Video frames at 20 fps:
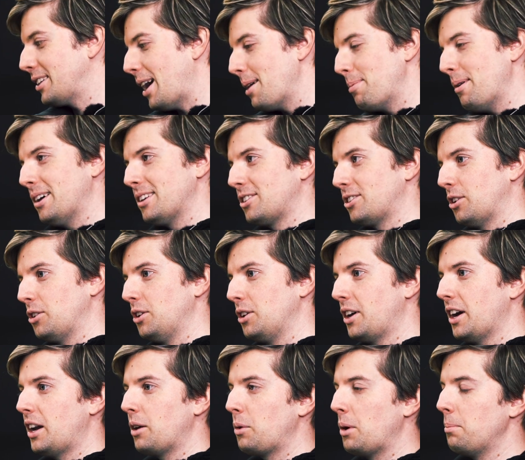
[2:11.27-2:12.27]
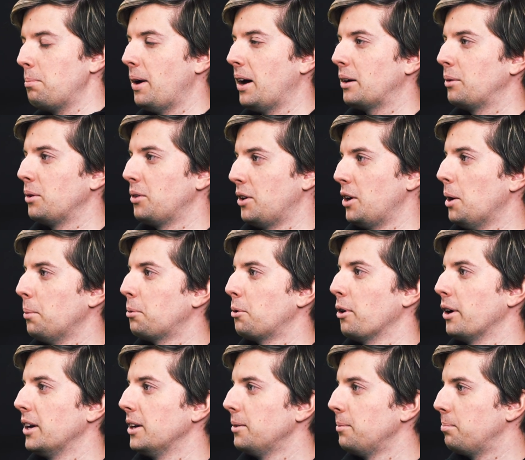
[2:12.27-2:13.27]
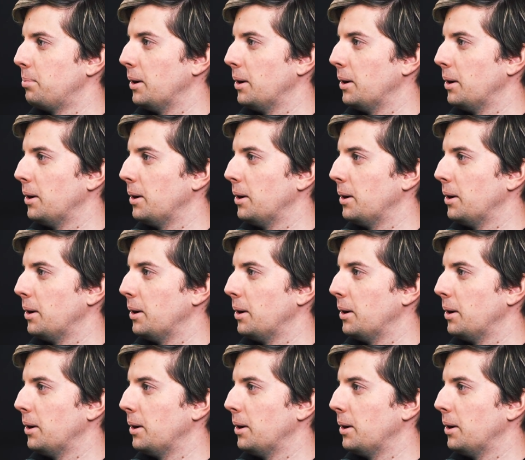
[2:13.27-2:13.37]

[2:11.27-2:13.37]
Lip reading: Type S, so you kind of went back with an upgrade.